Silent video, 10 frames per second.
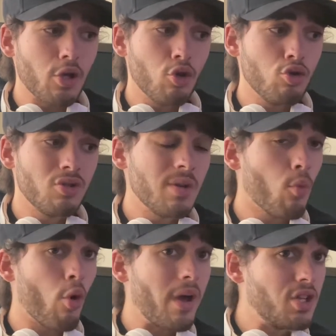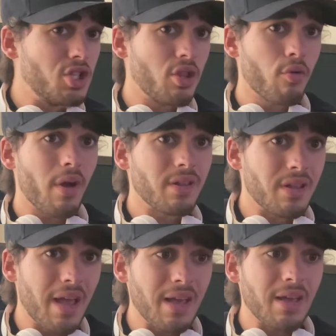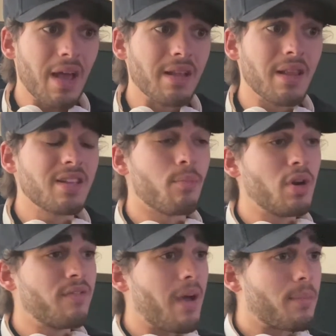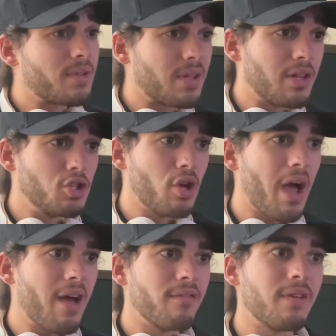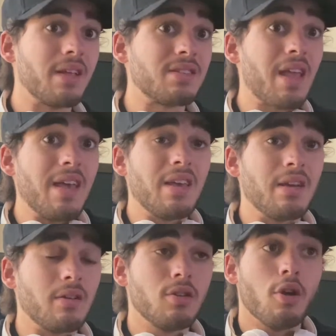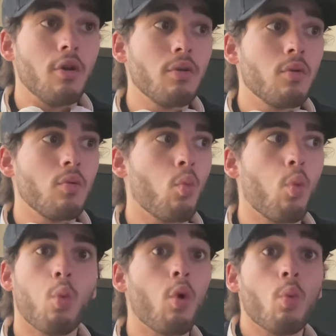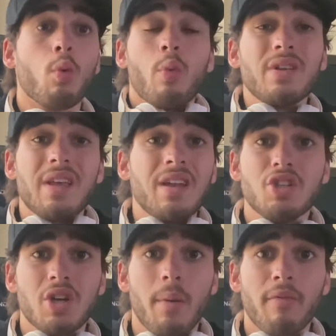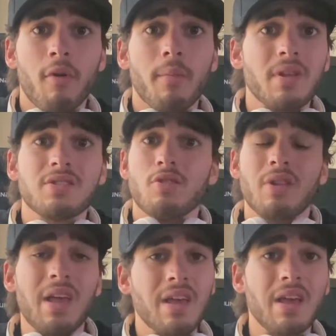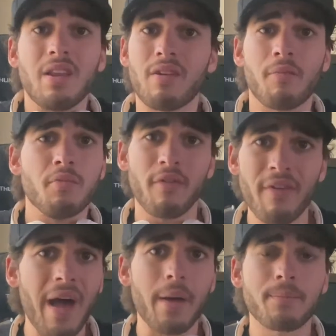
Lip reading: You're using more energy throughout the day, and the less body fat percentage you have, it's taking, where's the energy coming from? It's not taking anything from your fat.